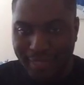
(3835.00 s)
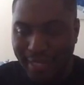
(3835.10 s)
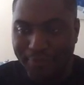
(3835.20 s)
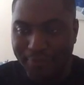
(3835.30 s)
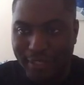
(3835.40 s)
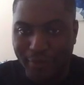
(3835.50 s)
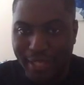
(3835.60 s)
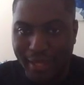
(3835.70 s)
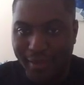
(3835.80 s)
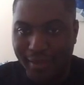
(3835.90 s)
And I'm thinking,
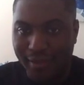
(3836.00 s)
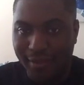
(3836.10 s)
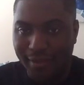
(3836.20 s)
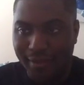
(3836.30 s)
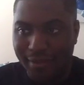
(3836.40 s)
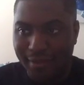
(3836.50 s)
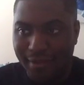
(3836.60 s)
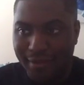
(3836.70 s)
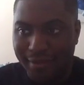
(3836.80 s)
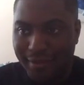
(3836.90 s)
okay,
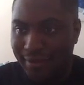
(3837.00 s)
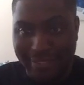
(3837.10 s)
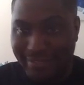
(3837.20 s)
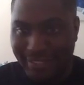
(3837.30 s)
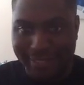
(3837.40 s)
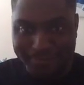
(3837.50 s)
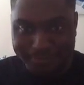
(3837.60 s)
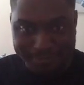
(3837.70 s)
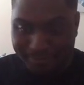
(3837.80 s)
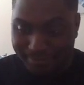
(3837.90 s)
that's it.
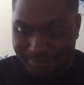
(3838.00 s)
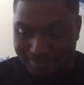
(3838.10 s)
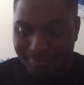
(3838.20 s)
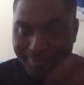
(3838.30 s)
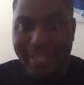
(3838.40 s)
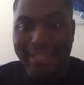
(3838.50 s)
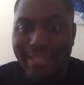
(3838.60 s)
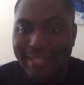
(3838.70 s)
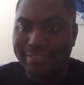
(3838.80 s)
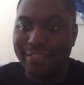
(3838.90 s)
And
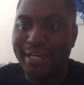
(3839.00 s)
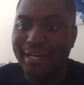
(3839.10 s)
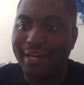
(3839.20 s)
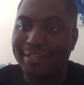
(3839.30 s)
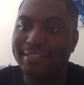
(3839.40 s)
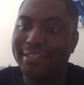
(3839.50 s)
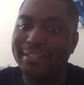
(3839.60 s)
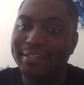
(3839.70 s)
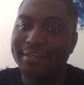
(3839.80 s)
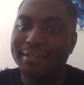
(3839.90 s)
then Tanahashi